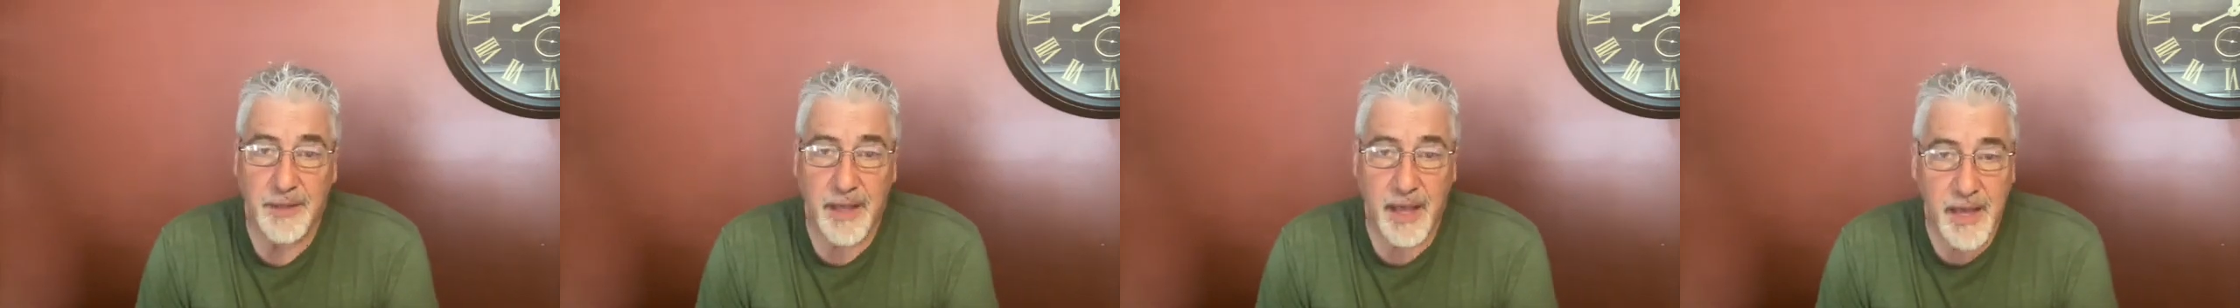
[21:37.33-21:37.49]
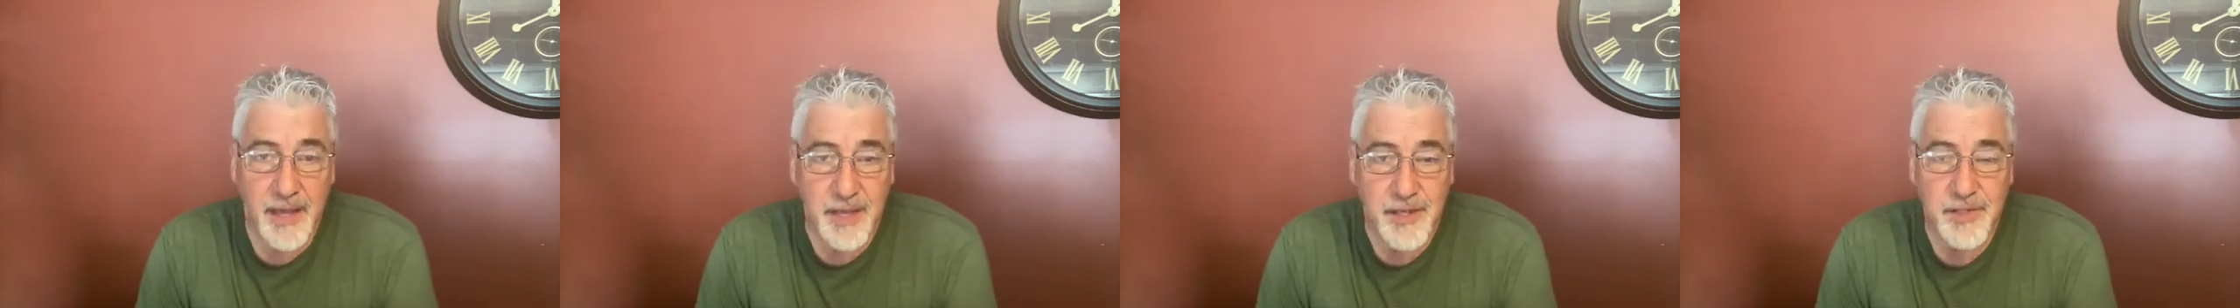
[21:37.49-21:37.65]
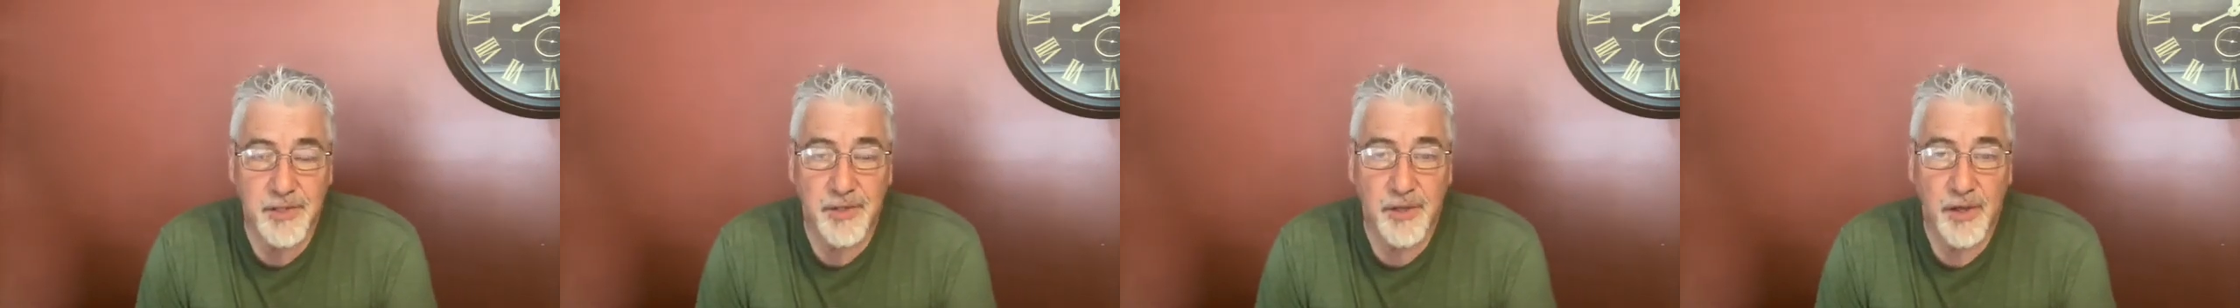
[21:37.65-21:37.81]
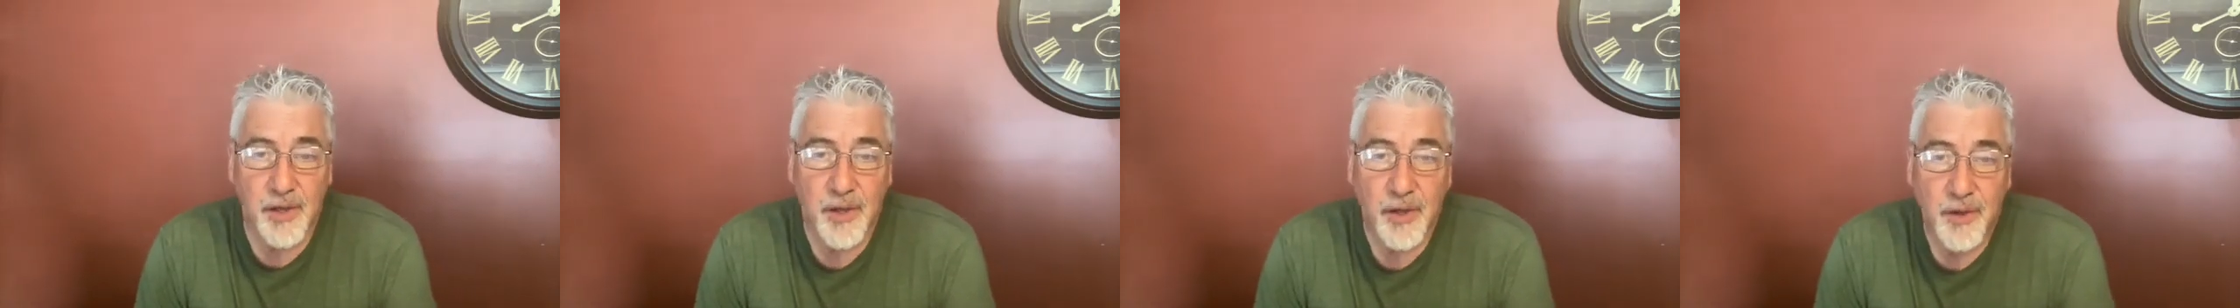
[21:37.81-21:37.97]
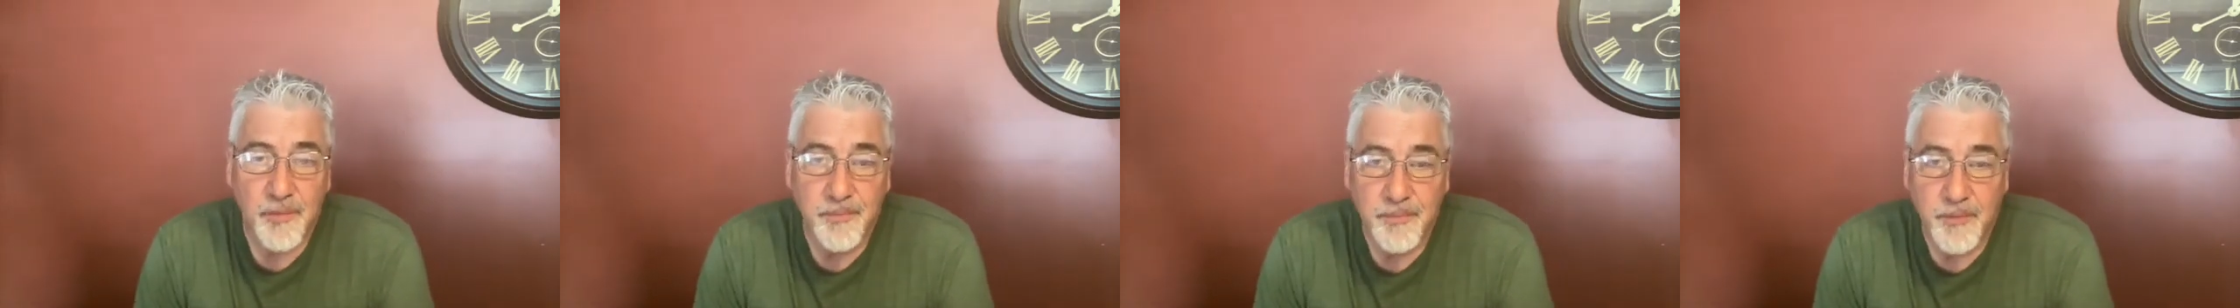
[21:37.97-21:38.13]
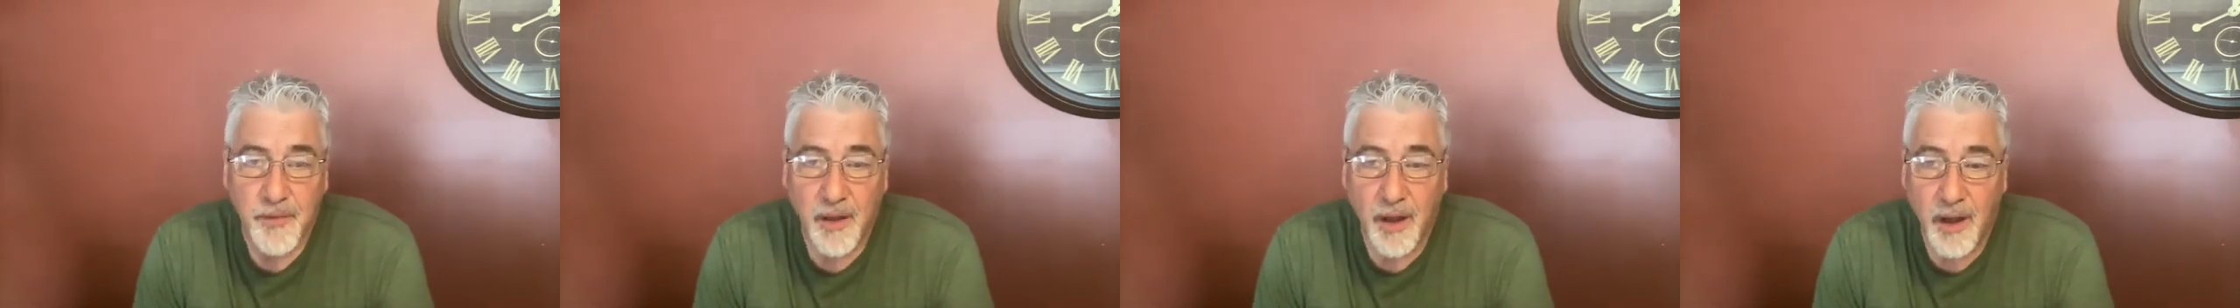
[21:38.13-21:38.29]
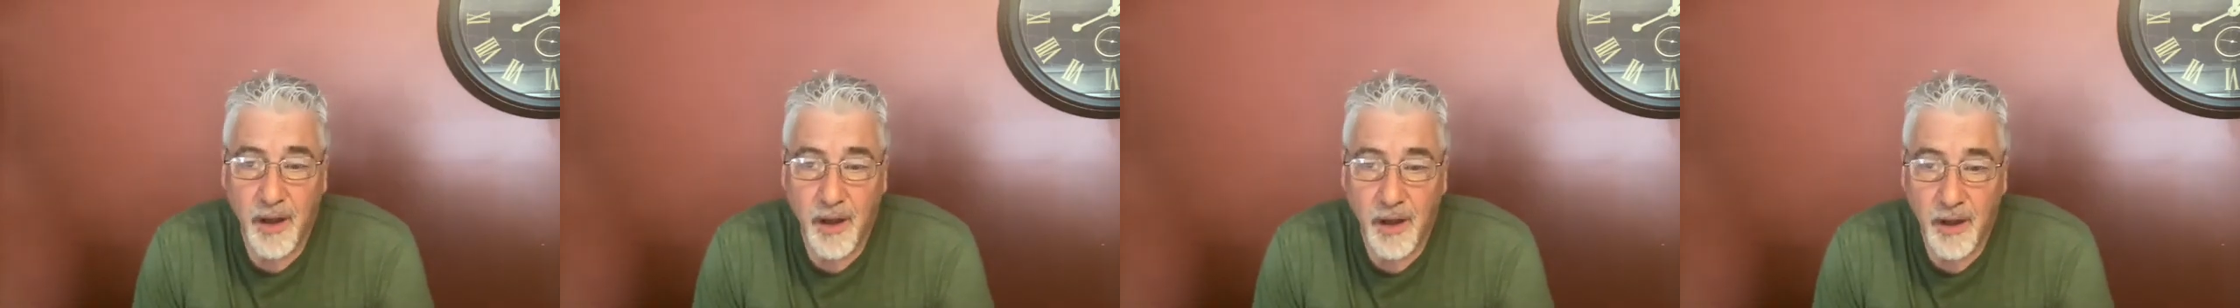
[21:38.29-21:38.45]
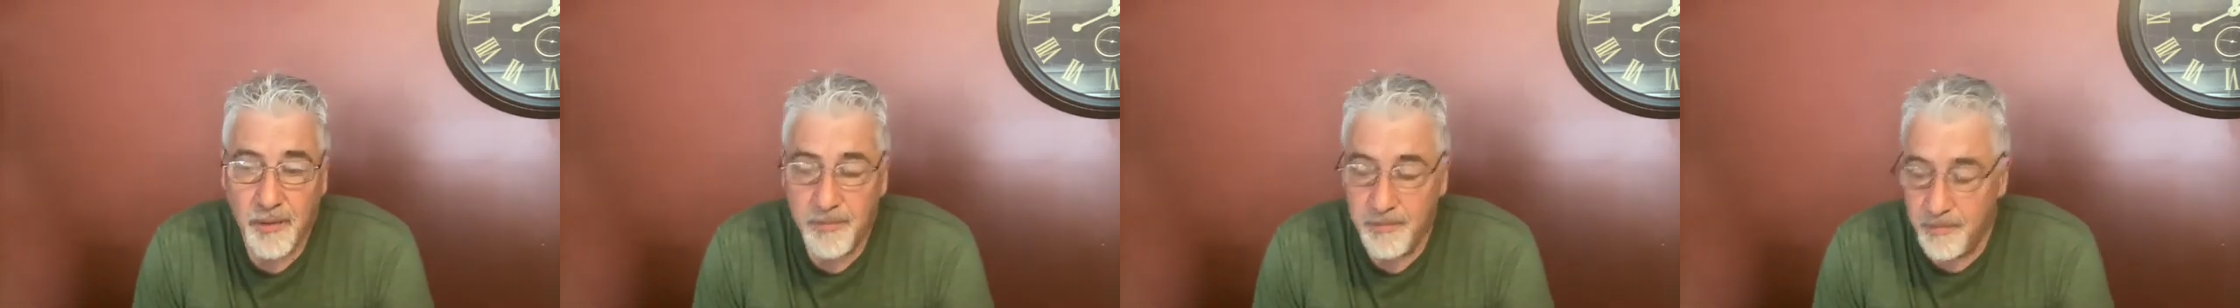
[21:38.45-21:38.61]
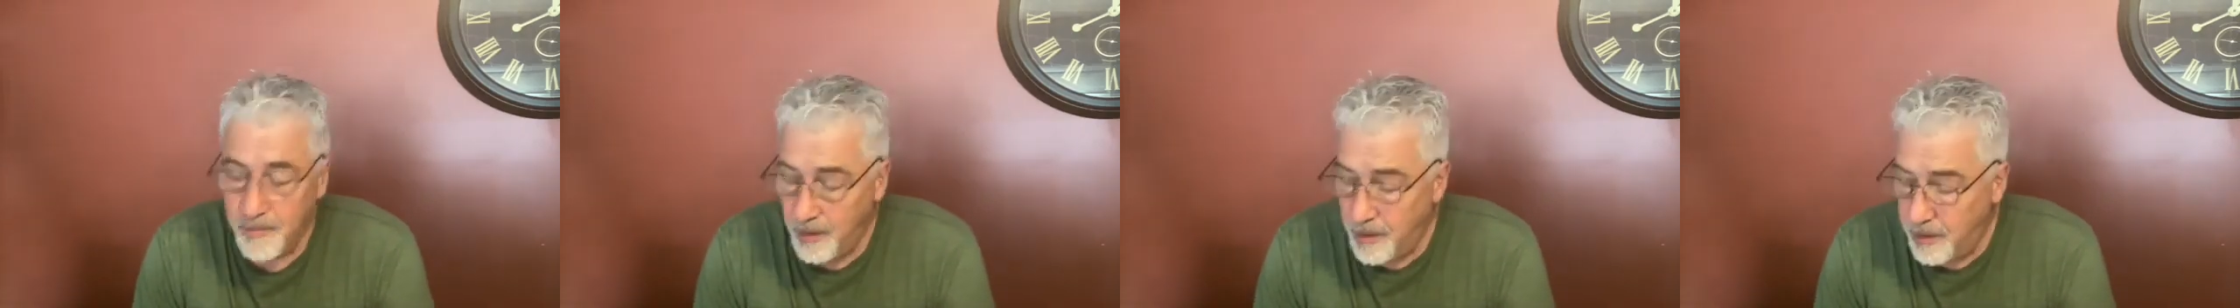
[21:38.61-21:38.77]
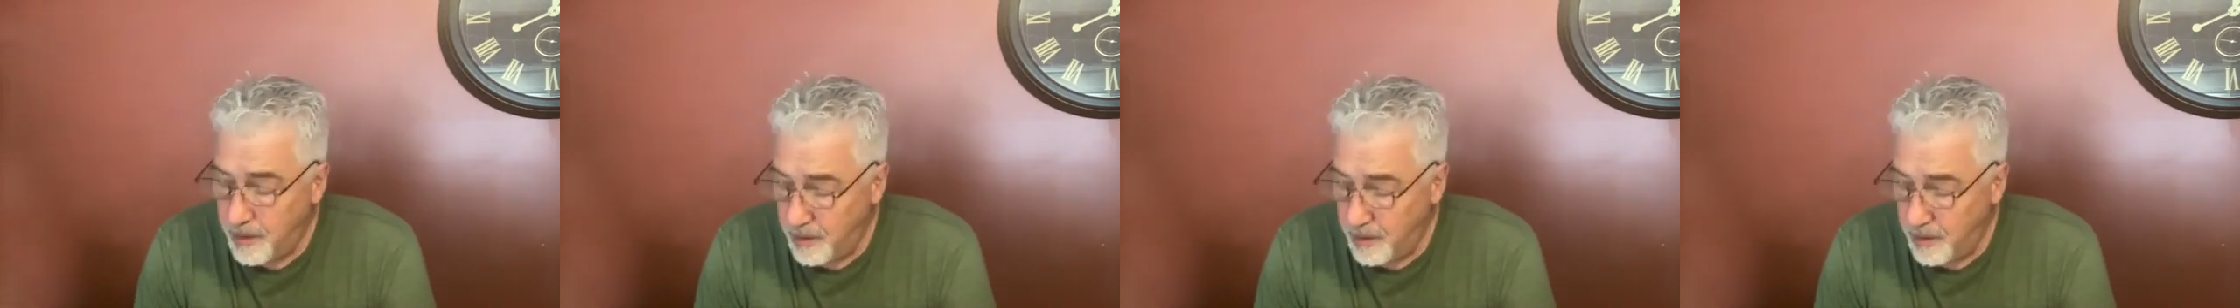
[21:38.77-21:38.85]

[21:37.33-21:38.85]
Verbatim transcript: days um,